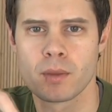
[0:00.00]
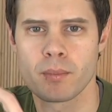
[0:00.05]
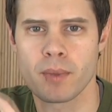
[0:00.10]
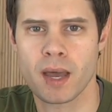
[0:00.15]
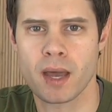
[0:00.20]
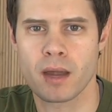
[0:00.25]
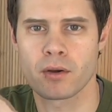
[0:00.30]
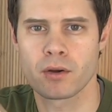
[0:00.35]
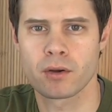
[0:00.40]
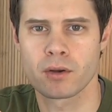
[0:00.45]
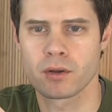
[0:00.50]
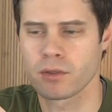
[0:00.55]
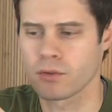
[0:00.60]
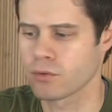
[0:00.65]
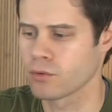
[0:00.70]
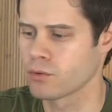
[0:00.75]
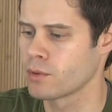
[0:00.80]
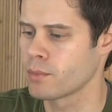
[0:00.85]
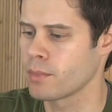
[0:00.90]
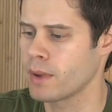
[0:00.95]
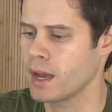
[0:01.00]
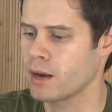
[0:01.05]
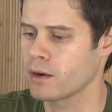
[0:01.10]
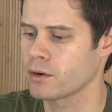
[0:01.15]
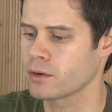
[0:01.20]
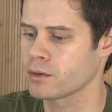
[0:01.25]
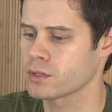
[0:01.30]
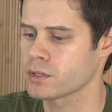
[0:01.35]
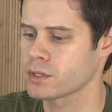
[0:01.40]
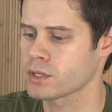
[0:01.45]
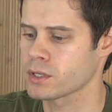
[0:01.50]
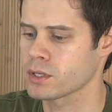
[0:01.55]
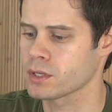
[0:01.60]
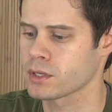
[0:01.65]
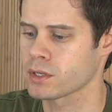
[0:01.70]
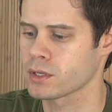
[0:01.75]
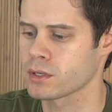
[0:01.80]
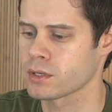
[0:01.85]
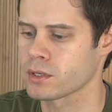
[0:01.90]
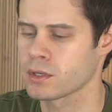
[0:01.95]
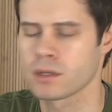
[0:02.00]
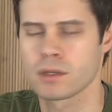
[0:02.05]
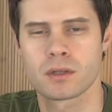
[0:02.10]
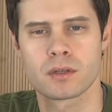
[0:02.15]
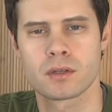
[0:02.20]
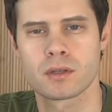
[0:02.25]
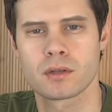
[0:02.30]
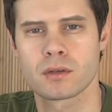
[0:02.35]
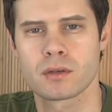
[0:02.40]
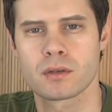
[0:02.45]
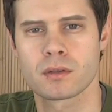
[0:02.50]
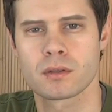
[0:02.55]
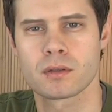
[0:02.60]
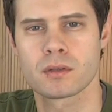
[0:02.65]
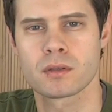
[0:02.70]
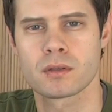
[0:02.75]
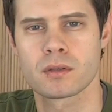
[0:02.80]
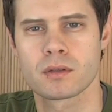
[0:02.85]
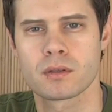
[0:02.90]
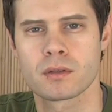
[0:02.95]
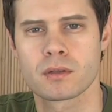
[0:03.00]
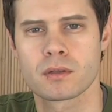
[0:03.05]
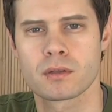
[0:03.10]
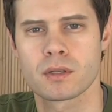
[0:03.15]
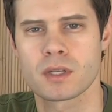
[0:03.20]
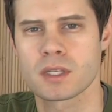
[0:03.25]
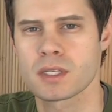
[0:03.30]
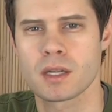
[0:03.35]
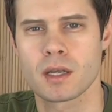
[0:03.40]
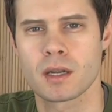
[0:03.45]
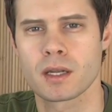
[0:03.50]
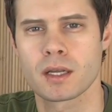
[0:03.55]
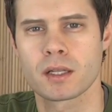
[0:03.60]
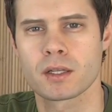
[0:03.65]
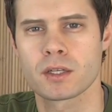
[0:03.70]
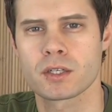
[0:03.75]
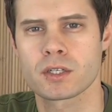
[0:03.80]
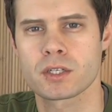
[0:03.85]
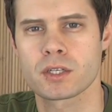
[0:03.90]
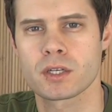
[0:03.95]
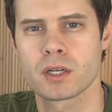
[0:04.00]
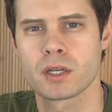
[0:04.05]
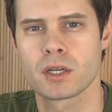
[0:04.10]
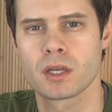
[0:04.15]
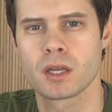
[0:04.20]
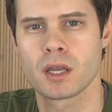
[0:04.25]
pattern through the patterns. That's not English.